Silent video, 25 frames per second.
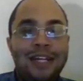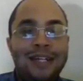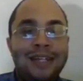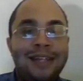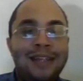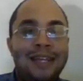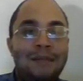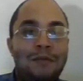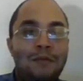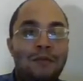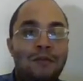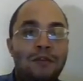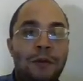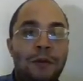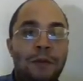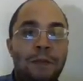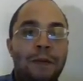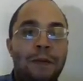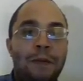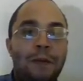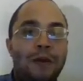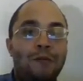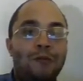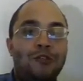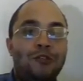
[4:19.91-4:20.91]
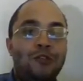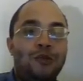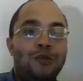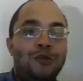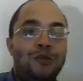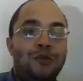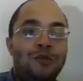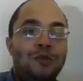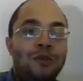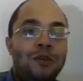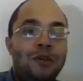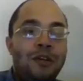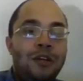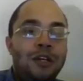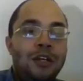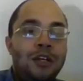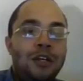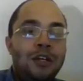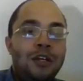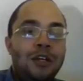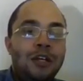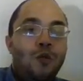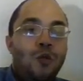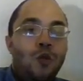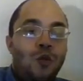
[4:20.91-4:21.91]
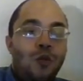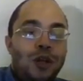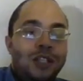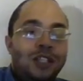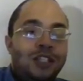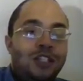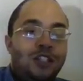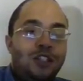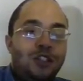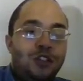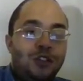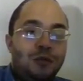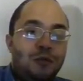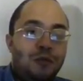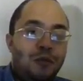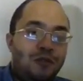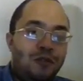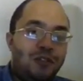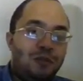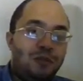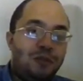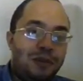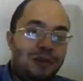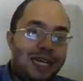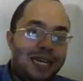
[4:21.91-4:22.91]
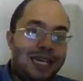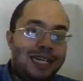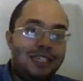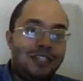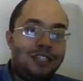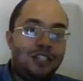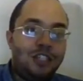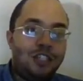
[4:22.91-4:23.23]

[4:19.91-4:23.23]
You have to think about what your opponent will do once your move is played.